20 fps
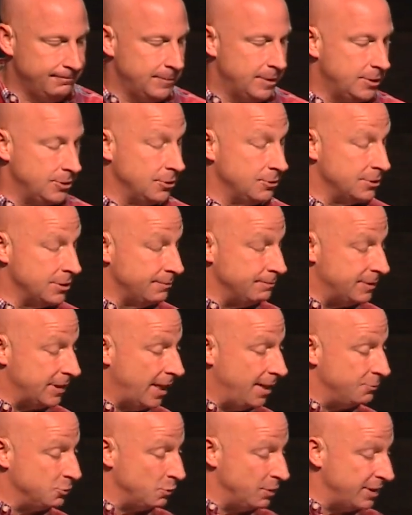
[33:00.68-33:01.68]
So
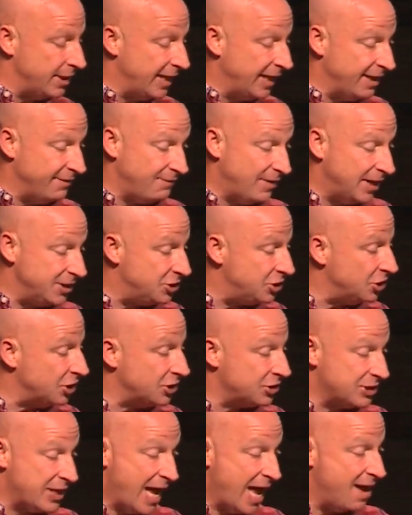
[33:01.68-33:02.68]
sometimes we think, if I
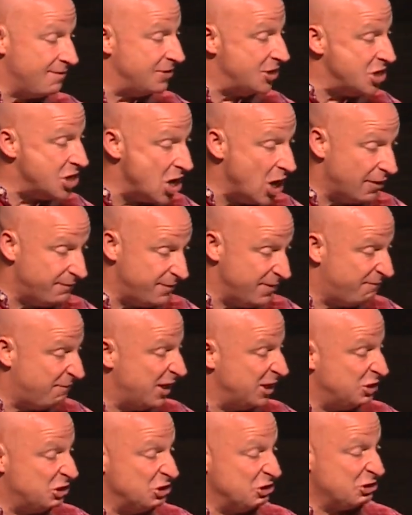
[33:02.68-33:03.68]
just have enough, if
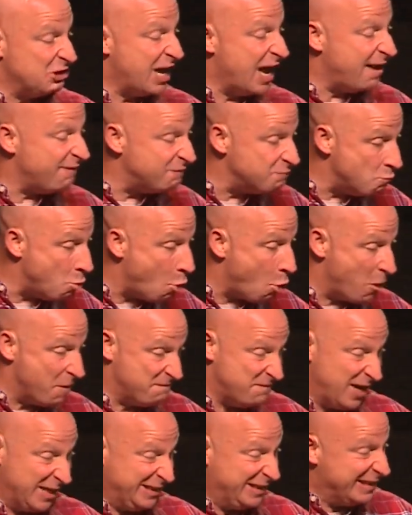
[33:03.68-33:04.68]
I just have more,
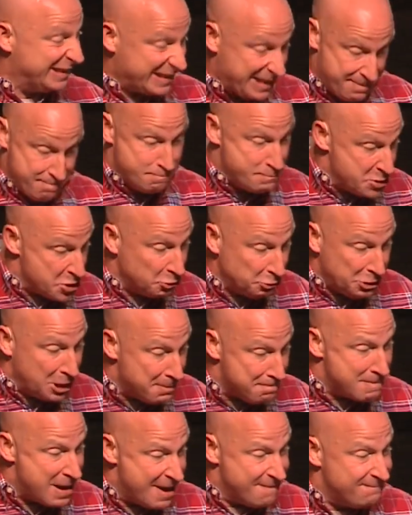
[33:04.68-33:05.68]
if I just can build
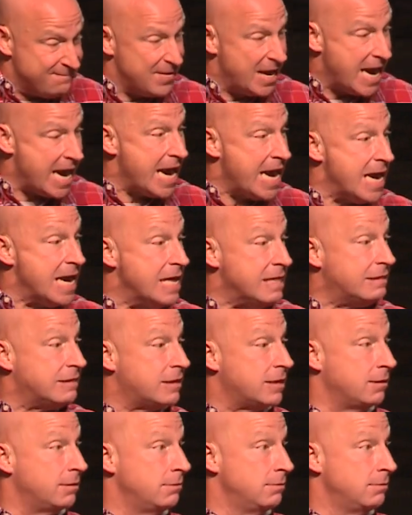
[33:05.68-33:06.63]
up my faith,